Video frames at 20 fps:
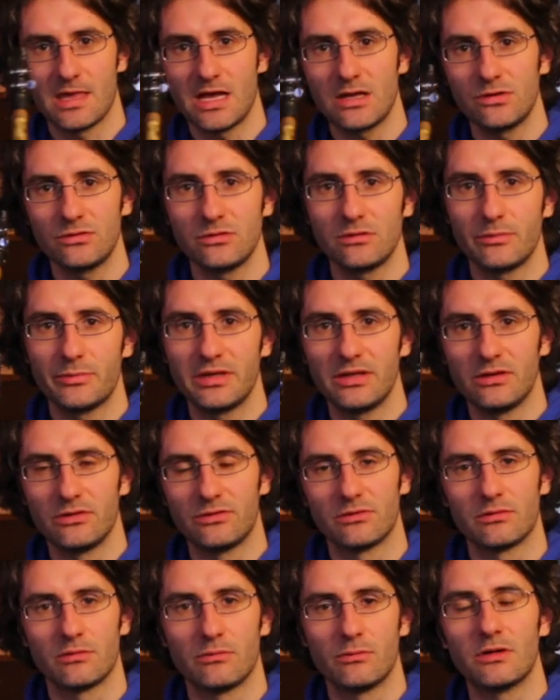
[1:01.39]
the actual
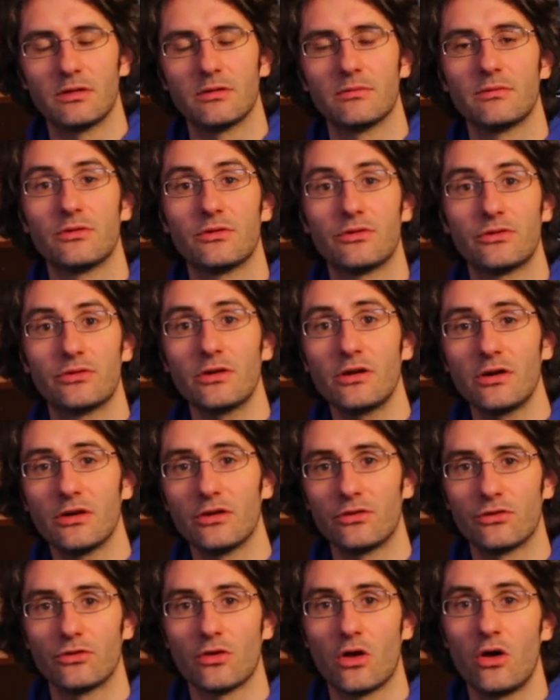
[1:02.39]
piece, well,
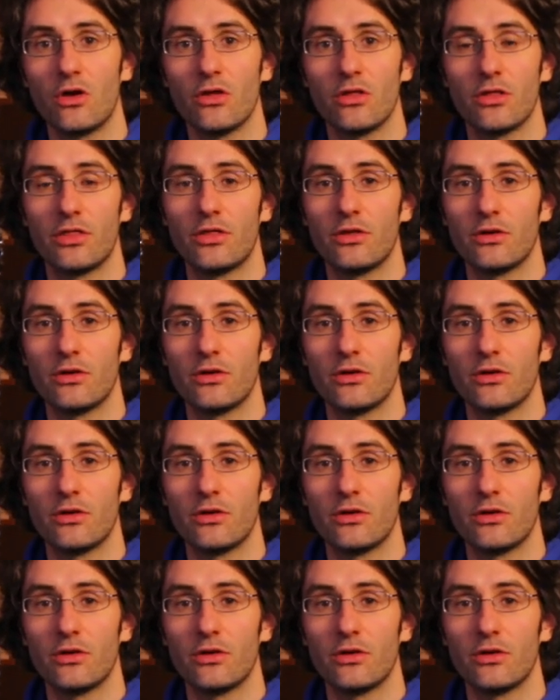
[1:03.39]
starts on